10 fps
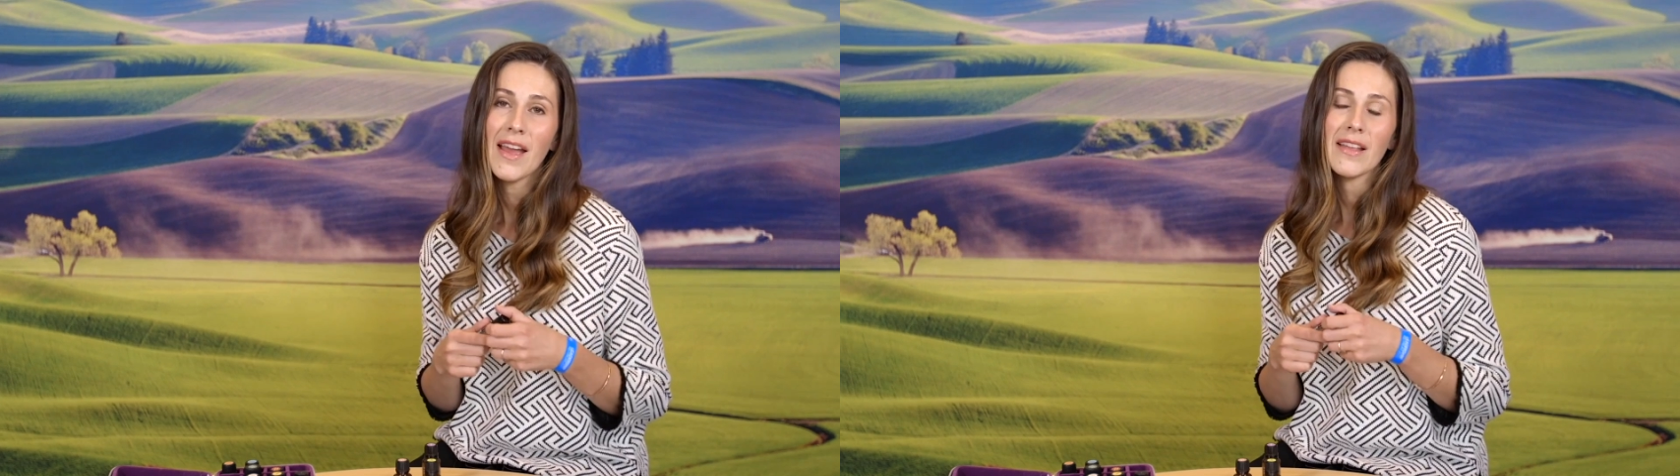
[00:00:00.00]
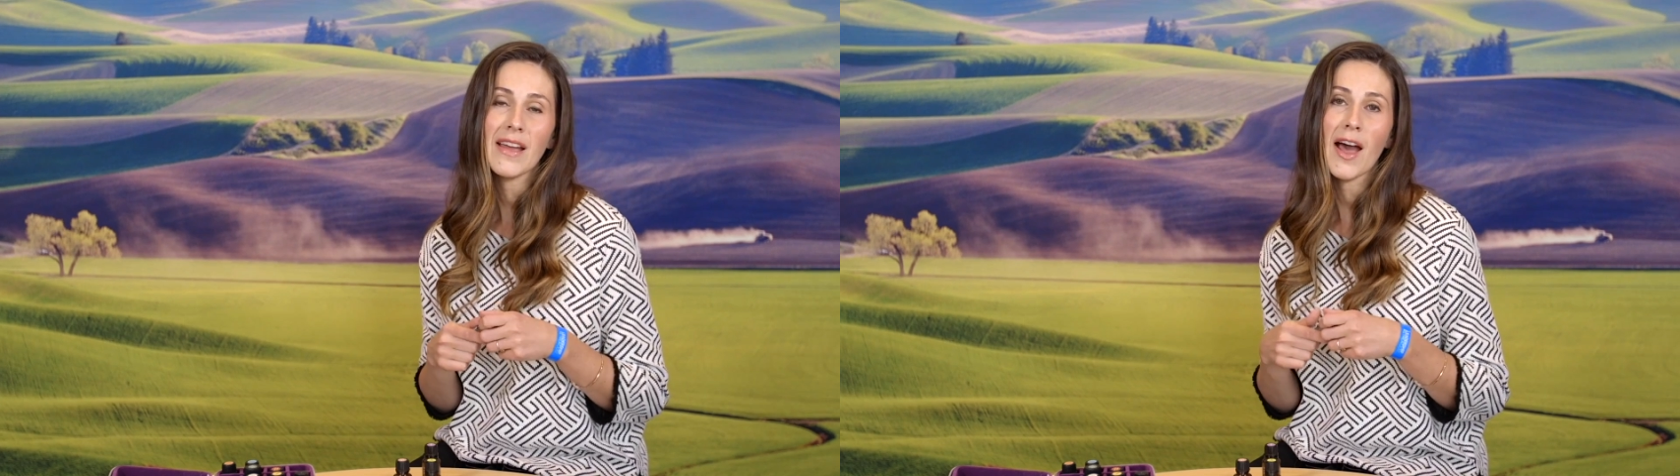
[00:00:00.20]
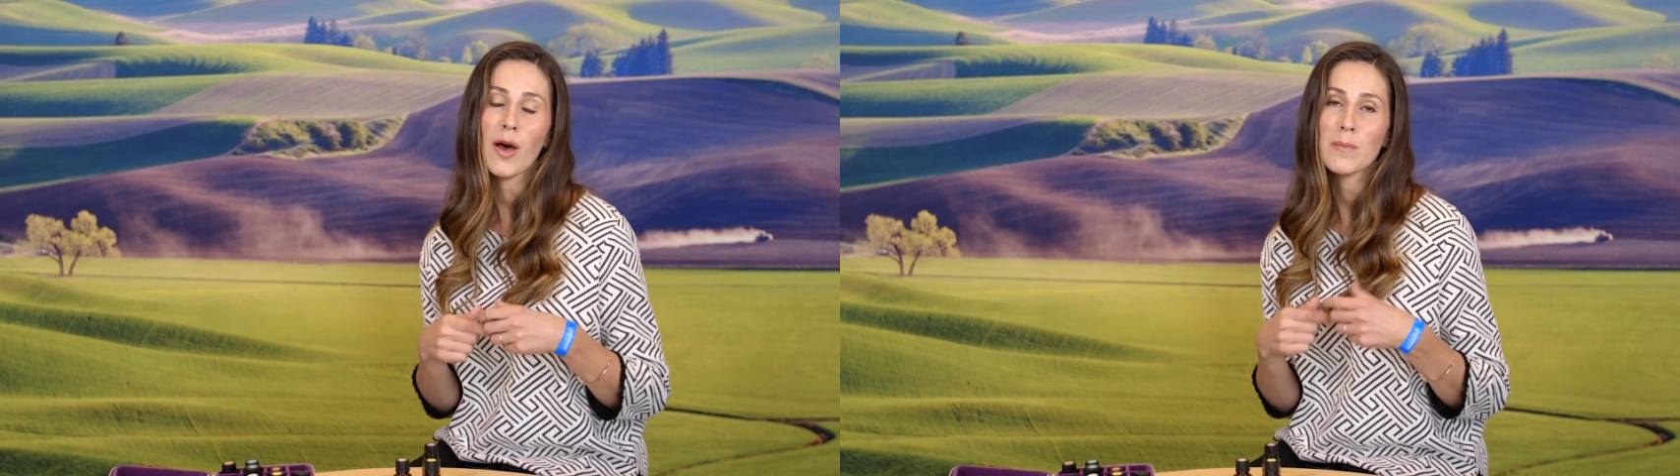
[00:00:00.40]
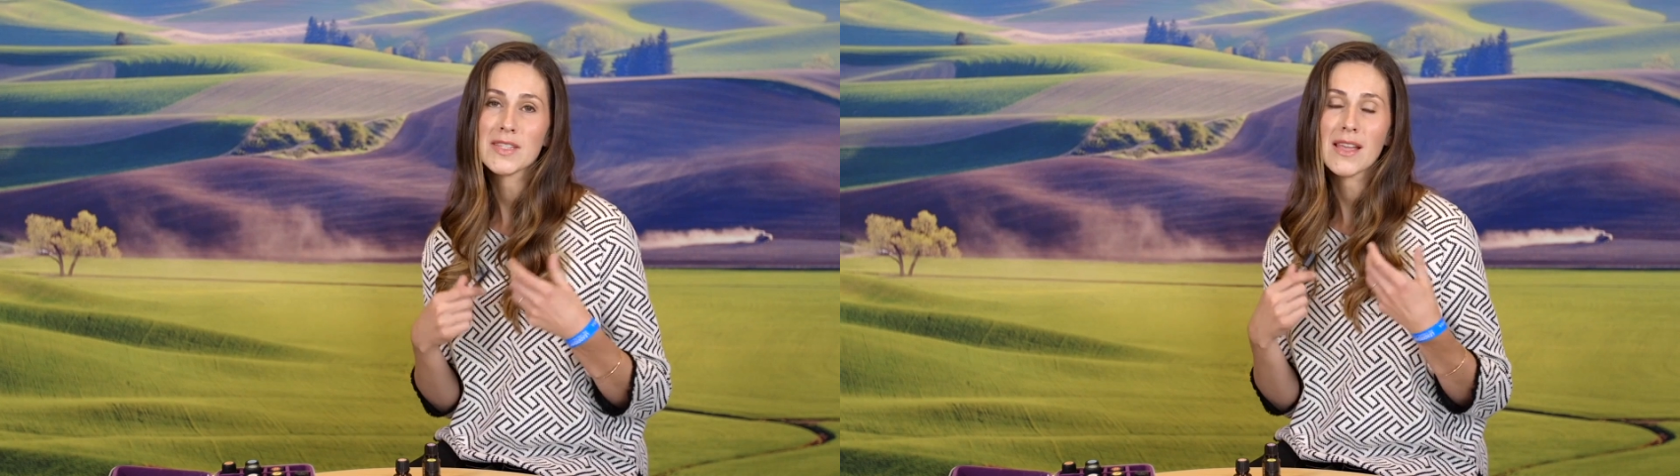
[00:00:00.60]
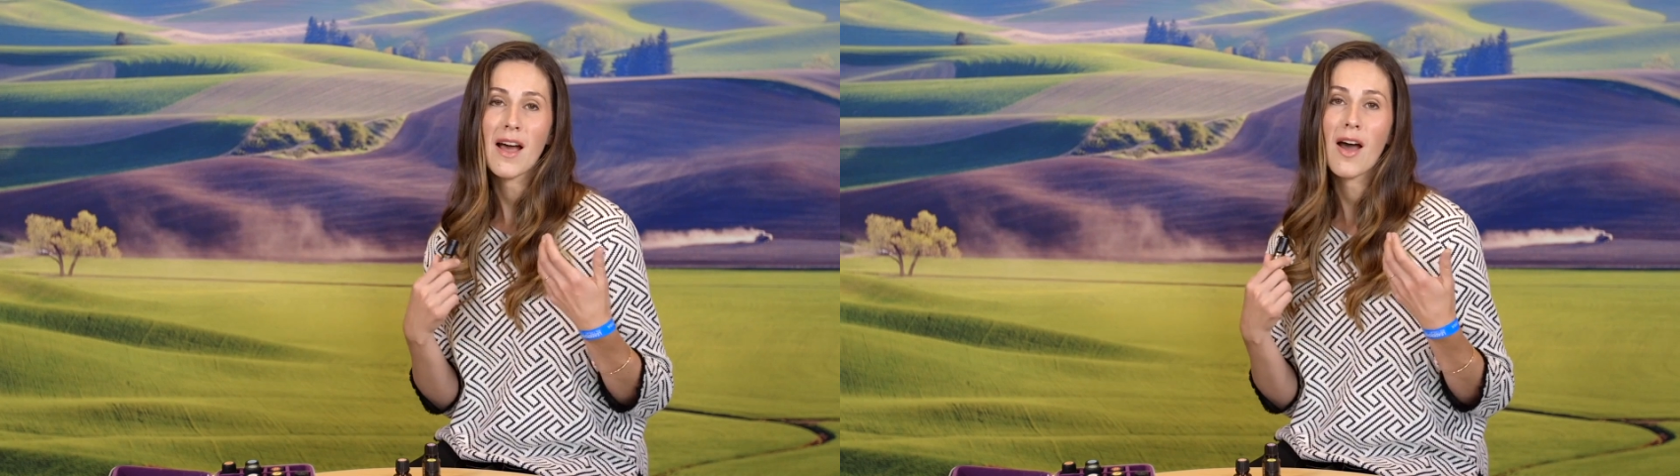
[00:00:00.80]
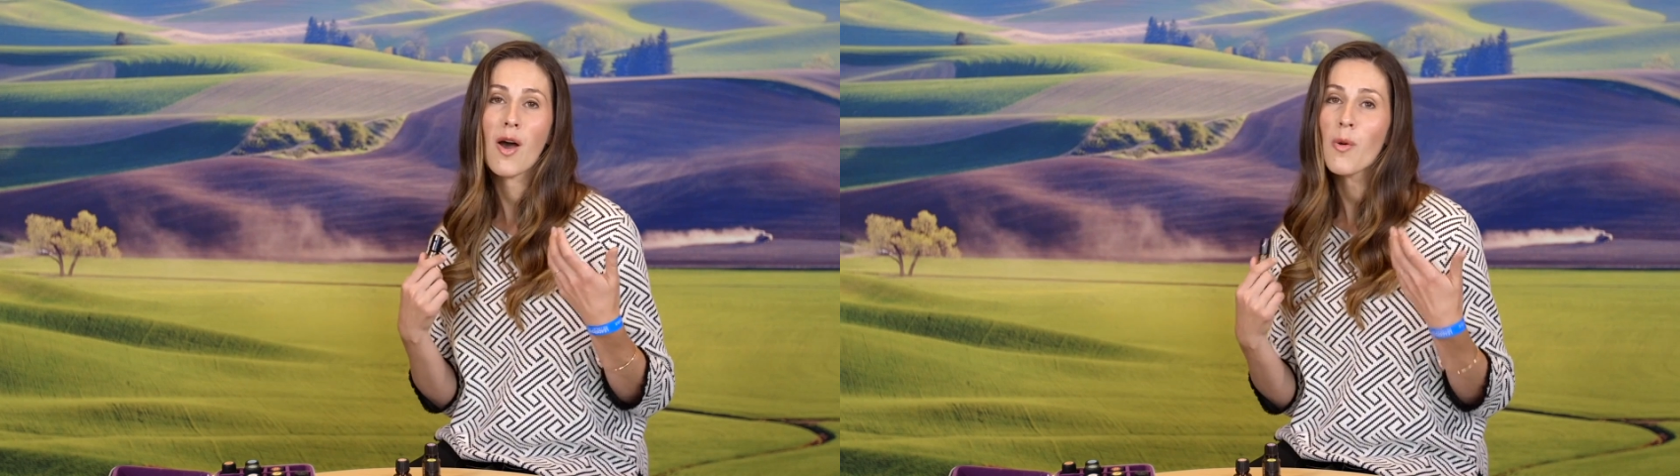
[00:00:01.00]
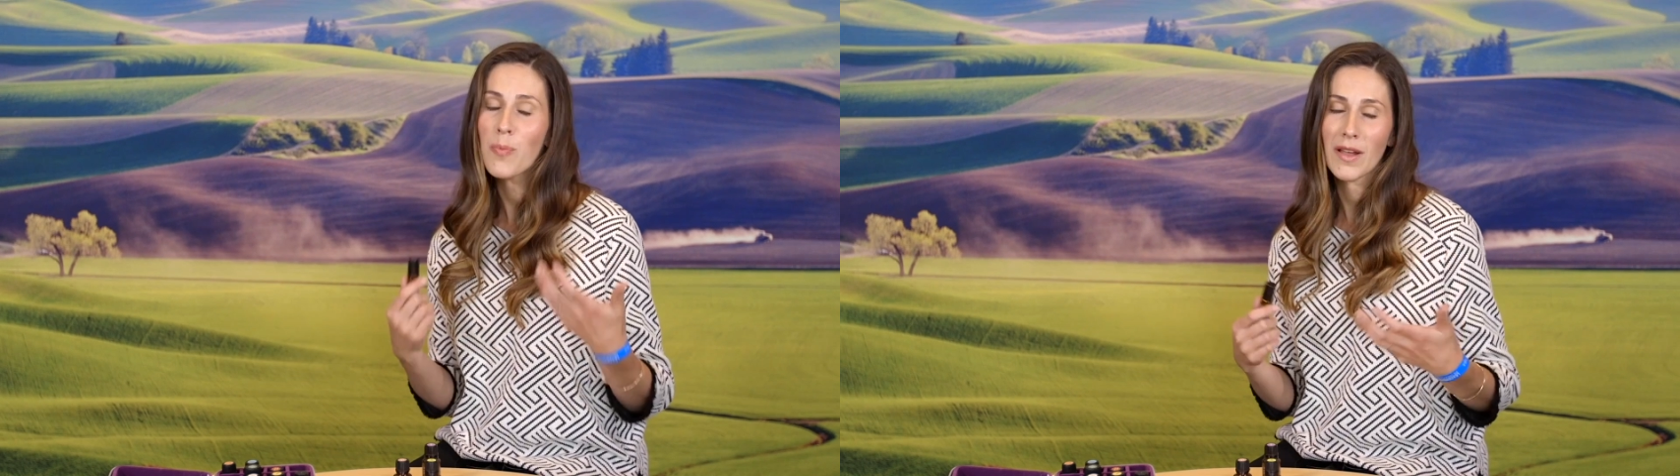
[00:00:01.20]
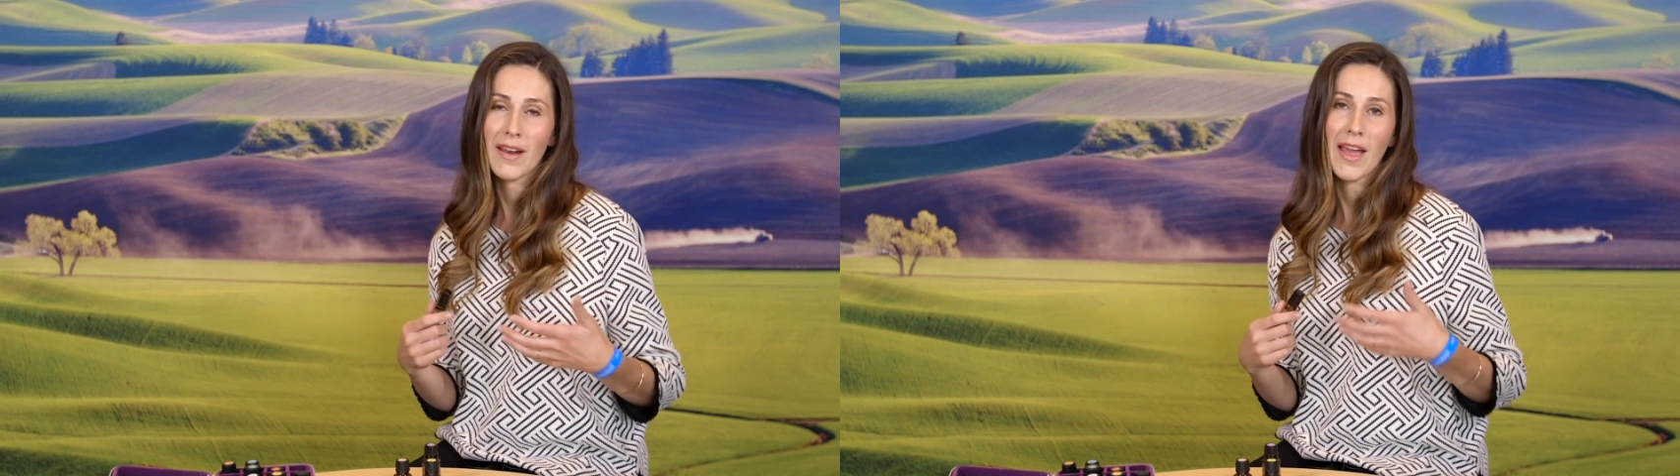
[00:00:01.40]
That helps
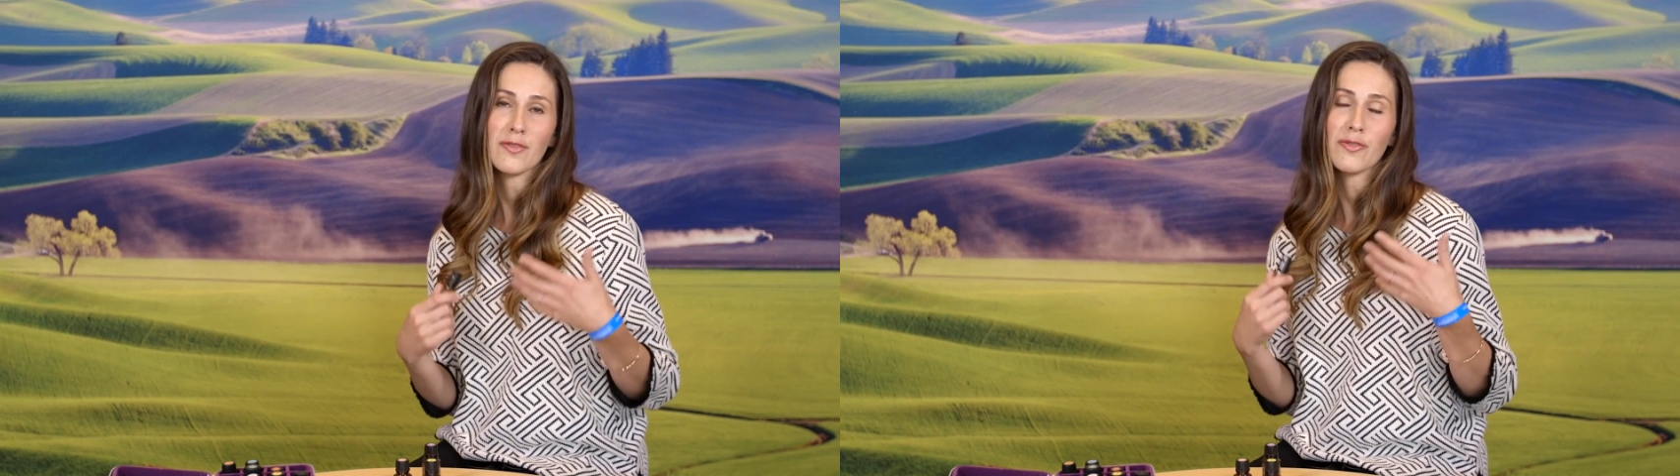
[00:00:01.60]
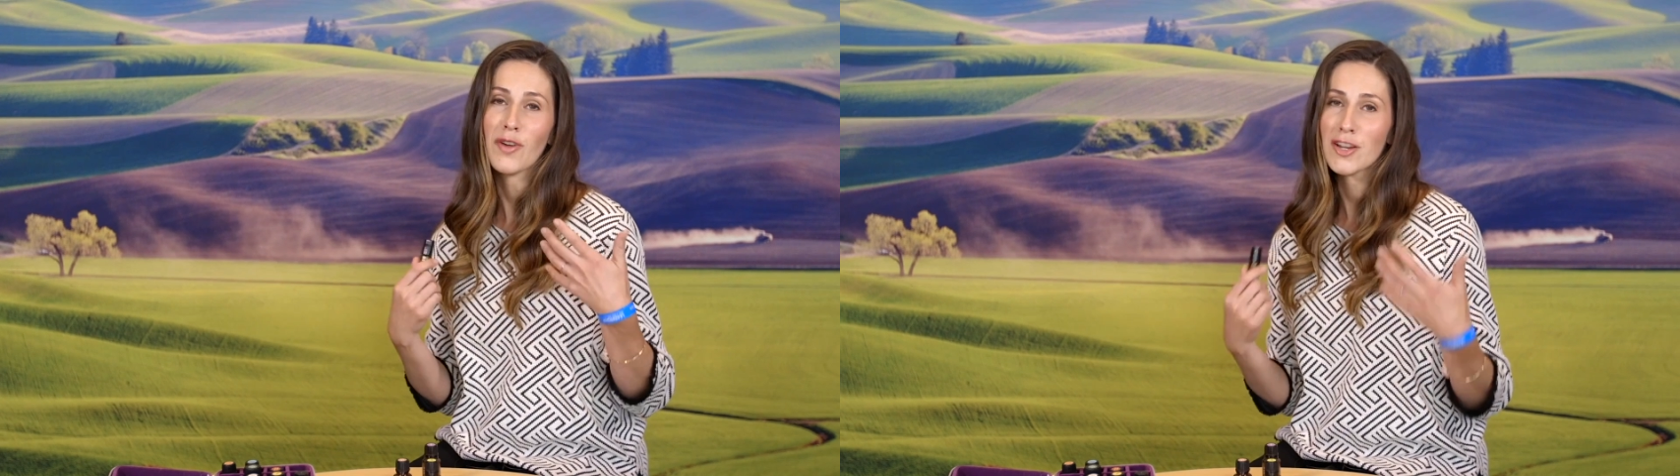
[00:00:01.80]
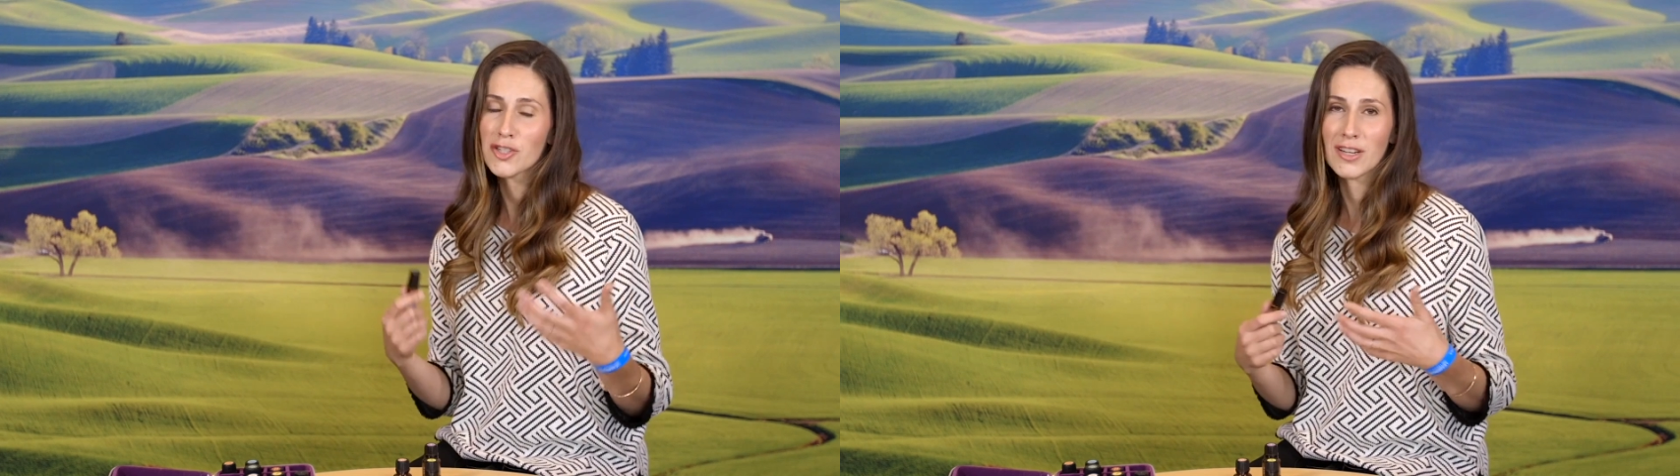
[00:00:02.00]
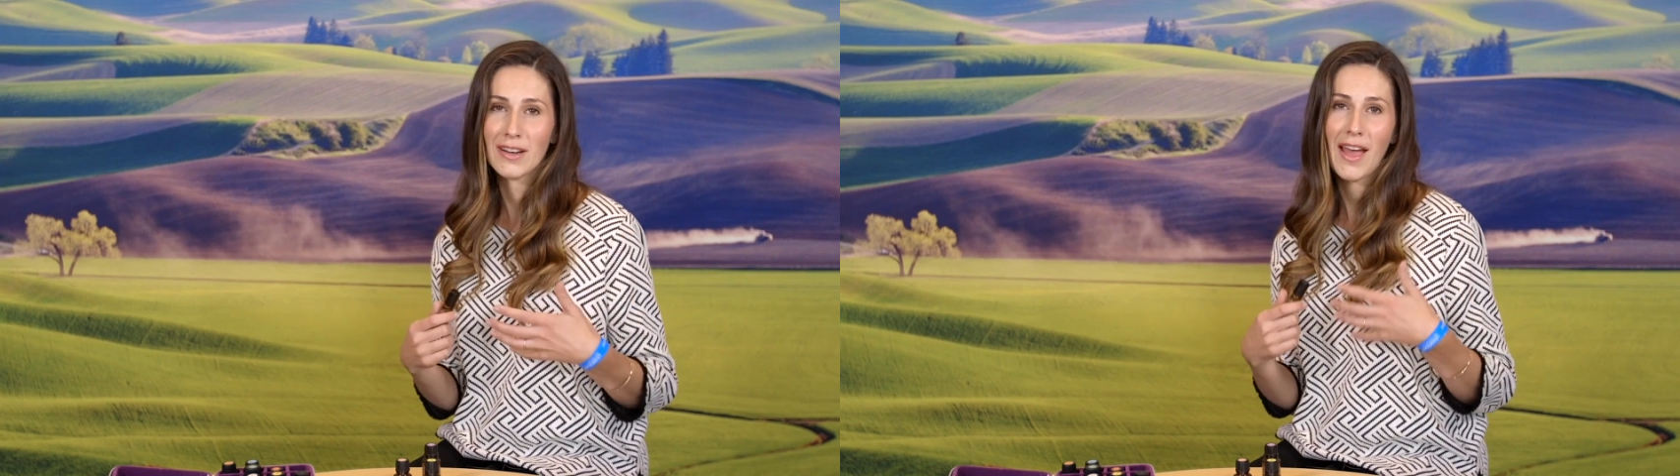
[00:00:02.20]
open and freshen